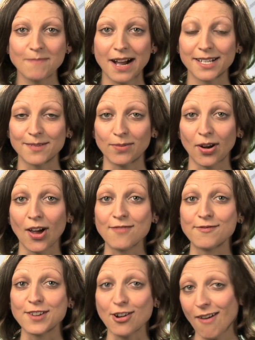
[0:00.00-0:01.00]
mad applying
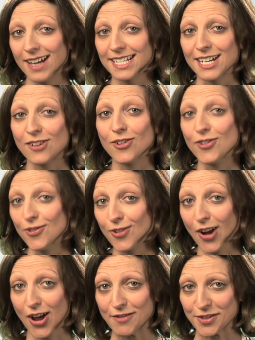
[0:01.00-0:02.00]
for credit
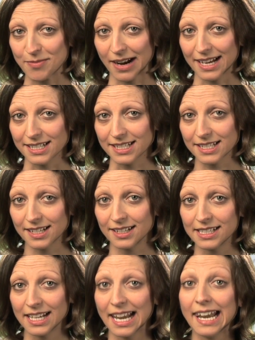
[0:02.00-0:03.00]
all over the place.
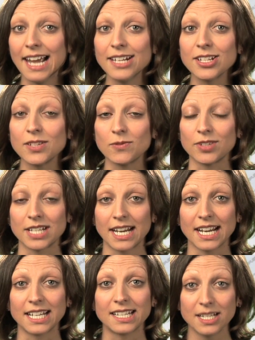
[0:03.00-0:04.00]
Lenders will
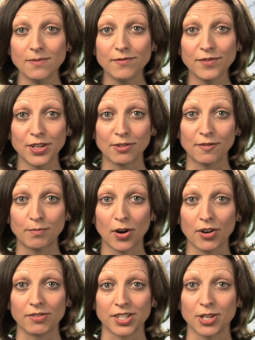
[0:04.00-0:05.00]
take a dim view of
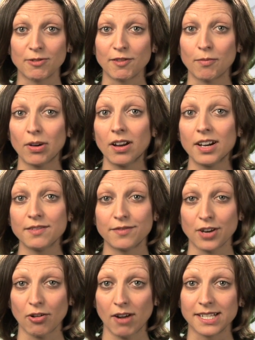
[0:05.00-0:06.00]
borrowers who have applied for
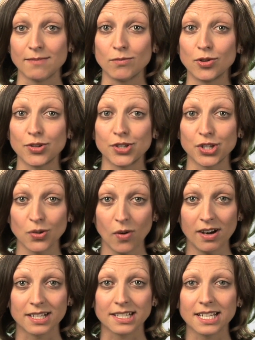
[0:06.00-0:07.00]
credit more than
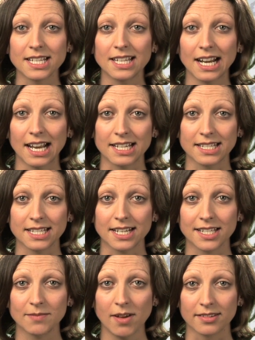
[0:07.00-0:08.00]
twice in the last
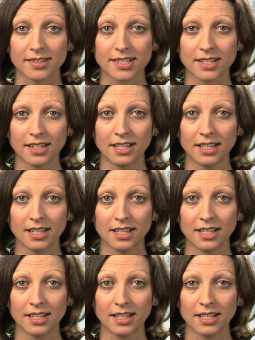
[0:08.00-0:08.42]
6 months.